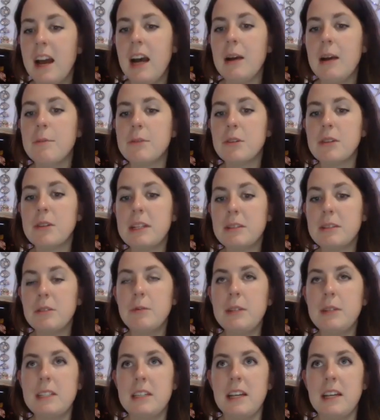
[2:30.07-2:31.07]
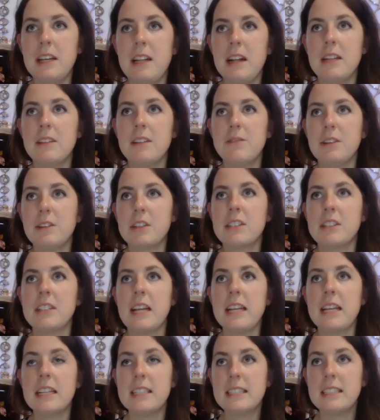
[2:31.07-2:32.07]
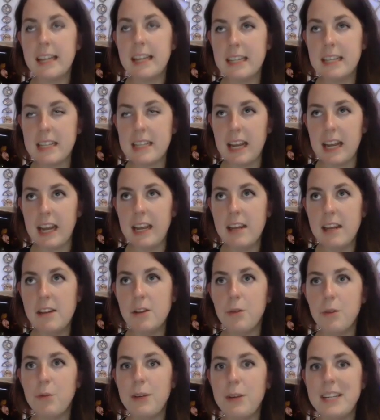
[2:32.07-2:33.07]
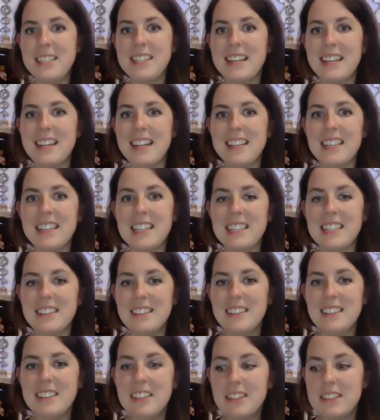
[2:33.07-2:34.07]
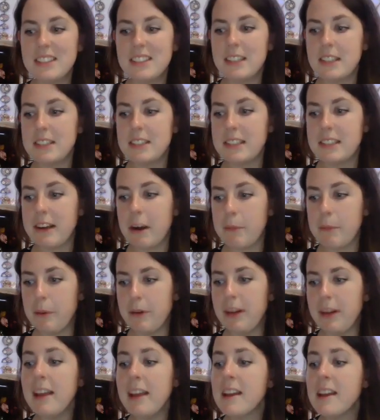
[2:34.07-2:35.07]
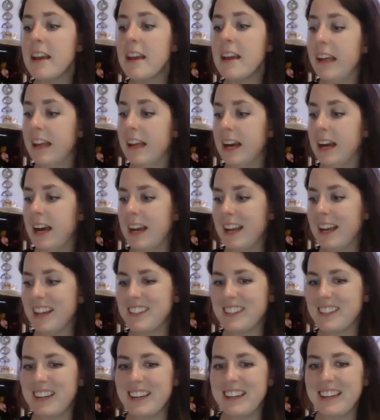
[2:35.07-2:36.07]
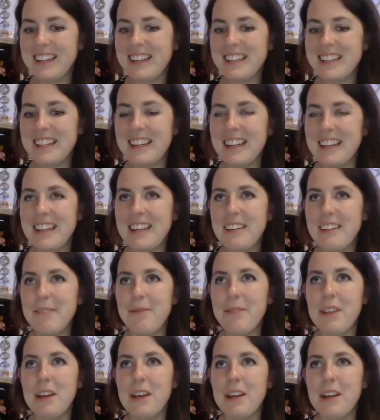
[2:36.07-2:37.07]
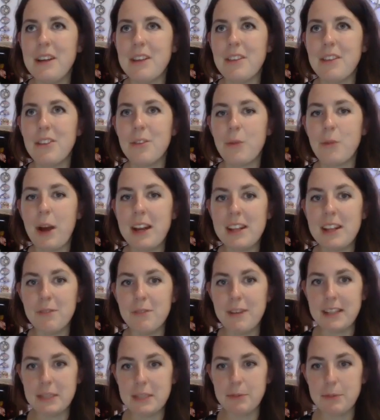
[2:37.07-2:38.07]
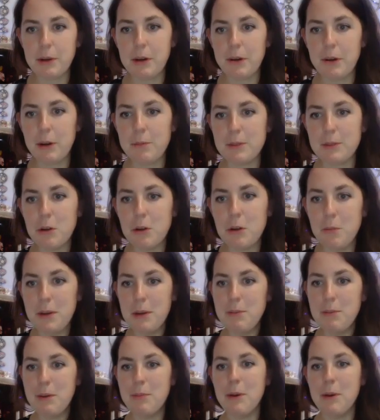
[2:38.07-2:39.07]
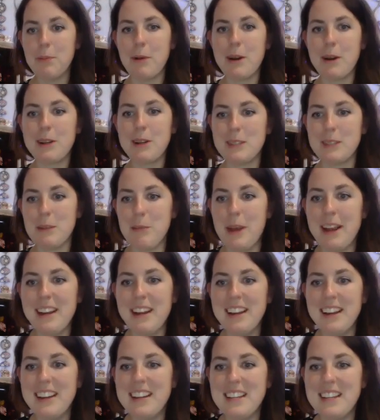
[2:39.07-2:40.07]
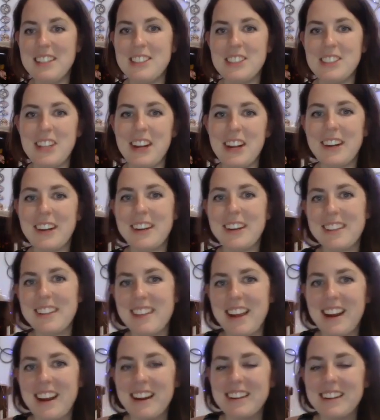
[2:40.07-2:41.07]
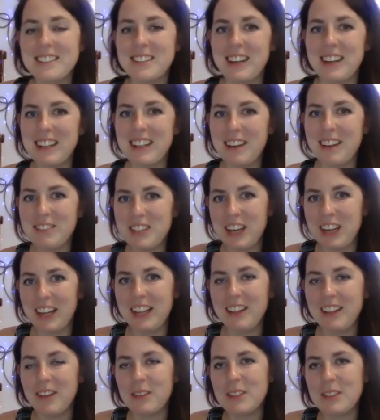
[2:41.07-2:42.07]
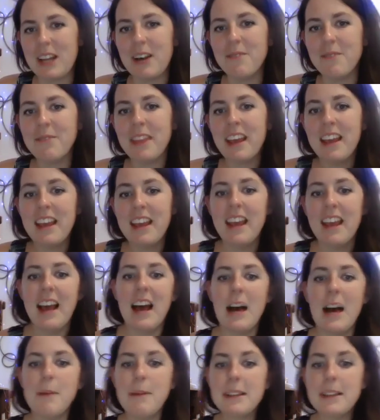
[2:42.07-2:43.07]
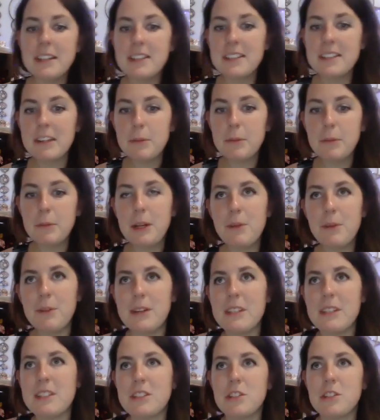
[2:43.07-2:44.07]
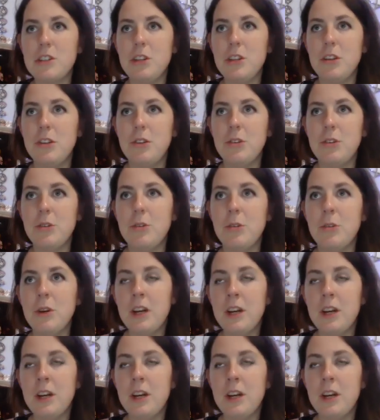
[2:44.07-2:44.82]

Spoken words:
So that's what we did on the first day. The second day, we did a little ceremony. And I saw in the thread in the Facebook group, so many people participated and shared theirs. So I love checking those out. And the ceremony was to